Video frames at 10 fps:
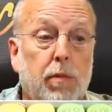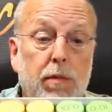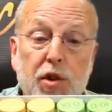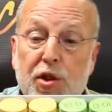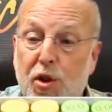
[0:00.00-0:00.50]

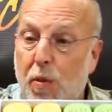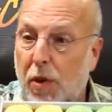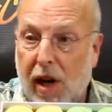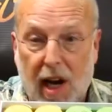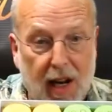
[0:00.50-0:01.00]
super
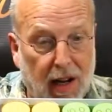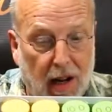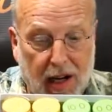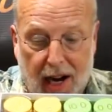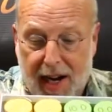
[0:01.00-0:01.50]

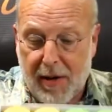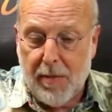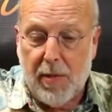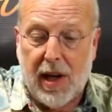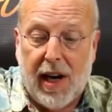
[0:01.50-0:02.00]
catalog item,
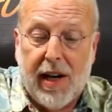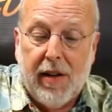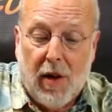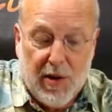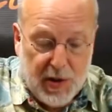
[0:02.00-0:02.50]
but I
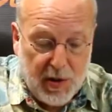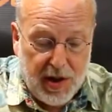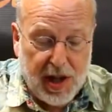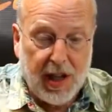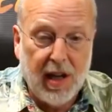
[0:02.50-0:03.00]
also
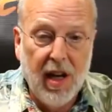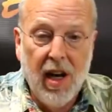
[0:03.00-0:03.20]
think